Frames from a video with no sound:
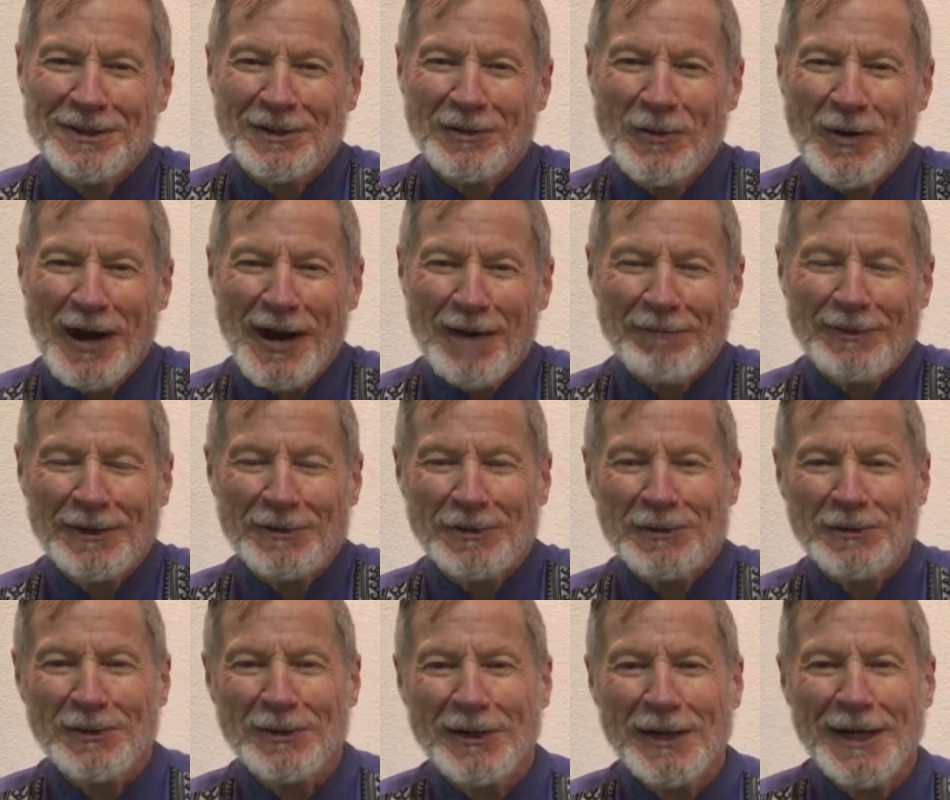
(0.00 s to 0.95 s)
graph that
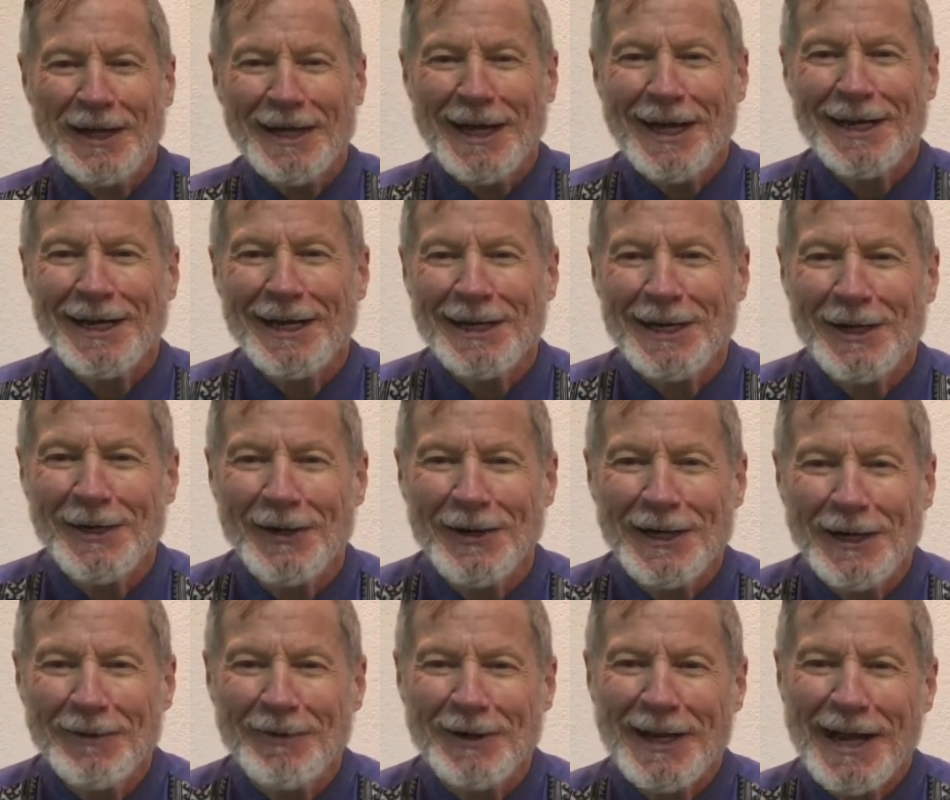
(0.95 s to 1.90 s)
you're looking at
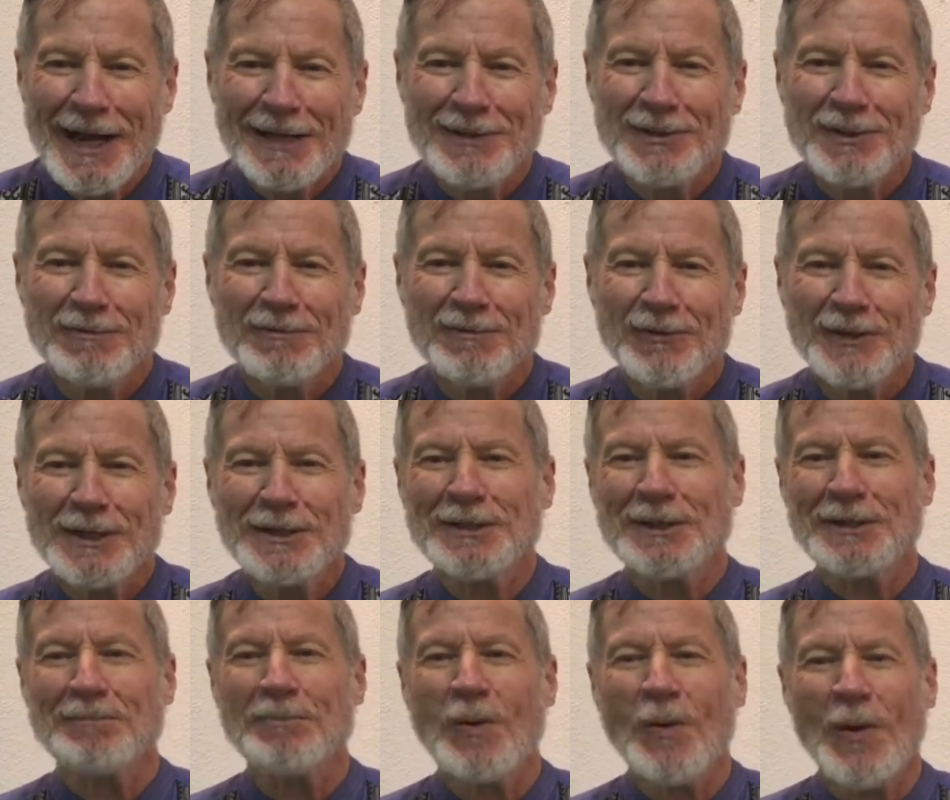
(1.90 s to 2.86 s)
here even has the
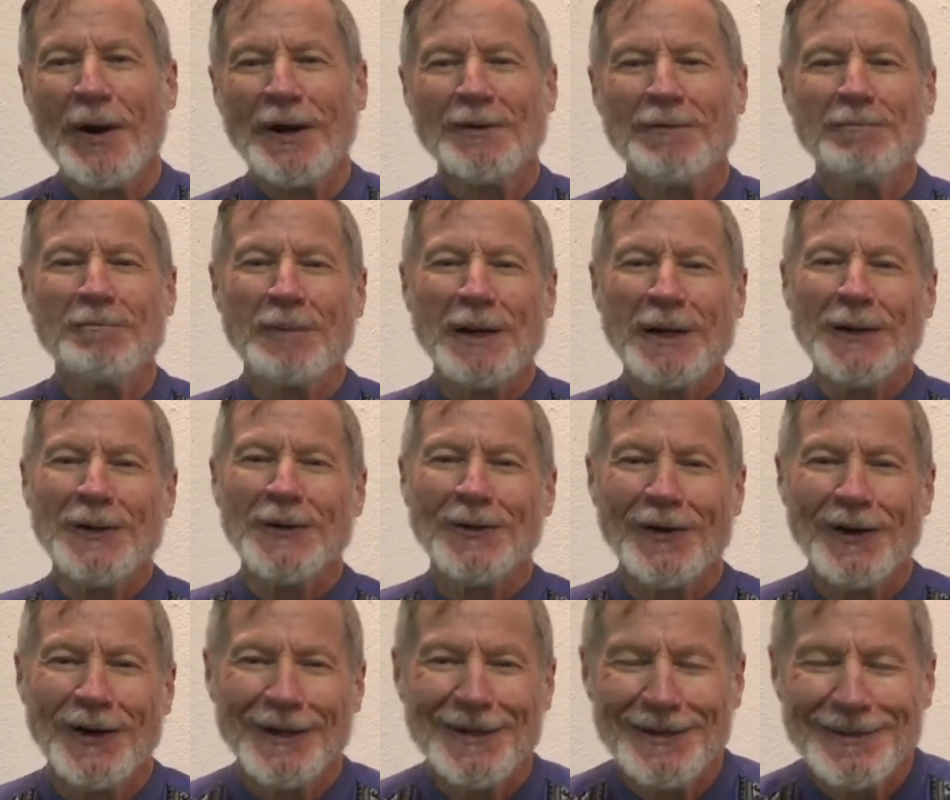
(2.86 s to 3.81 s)
freezing point of beer
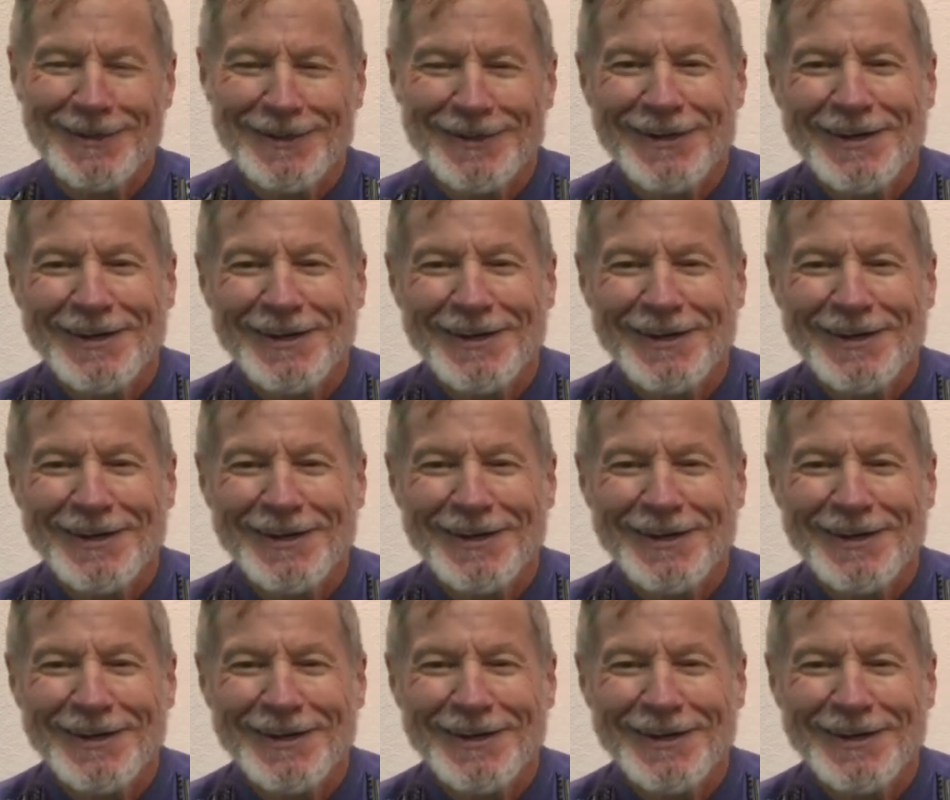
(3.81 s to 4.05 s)
on it.